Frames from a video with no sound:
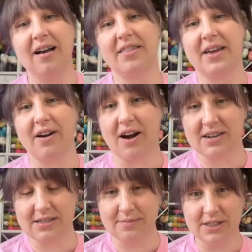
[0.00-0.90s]
There are
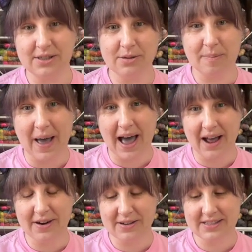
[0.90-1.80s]
some new
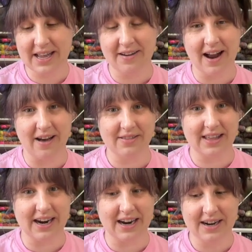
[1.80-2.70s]
patterns that are out
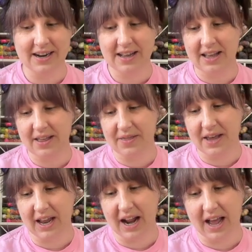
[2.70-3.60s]
there
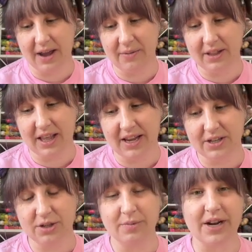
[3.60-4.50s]
that I would like
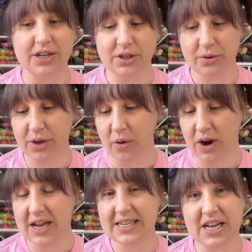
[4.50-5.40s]
to bring to your
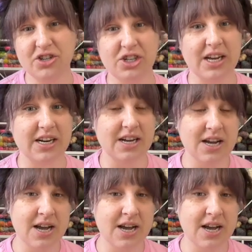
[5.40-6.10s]
attention.